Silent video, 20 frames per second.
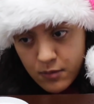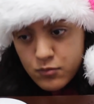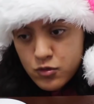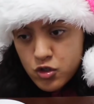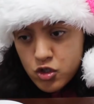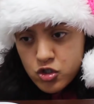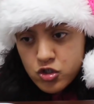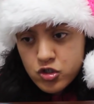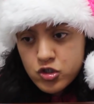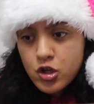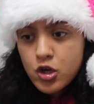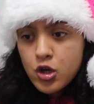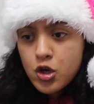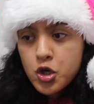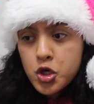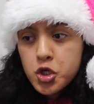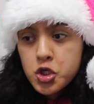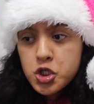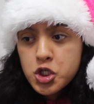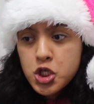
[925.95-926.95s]
I'm just
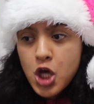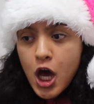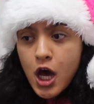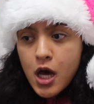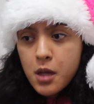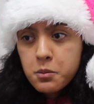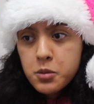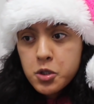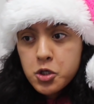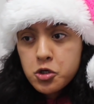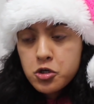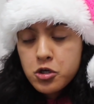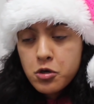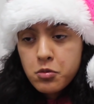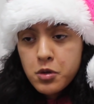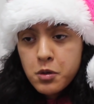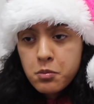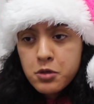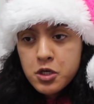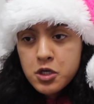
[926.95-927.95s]
shy because I
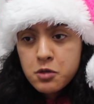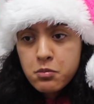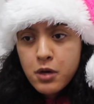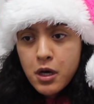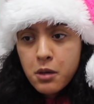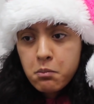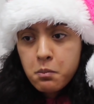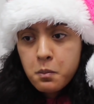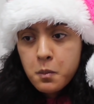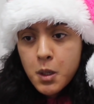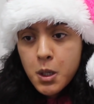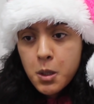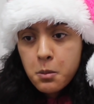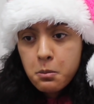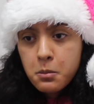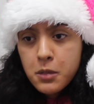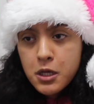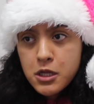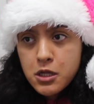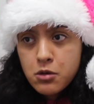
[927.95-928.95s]
will miss my
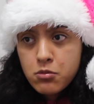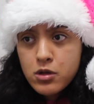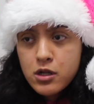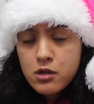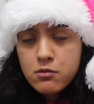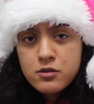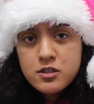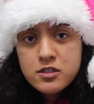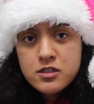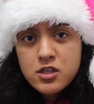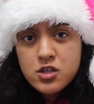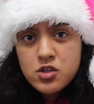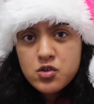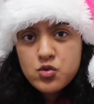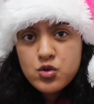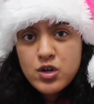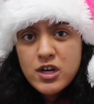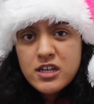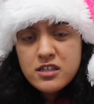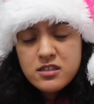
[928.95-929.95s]
mom and I will miss the
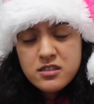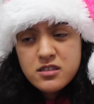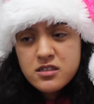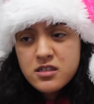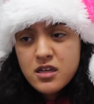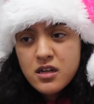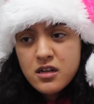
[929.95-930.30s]
US,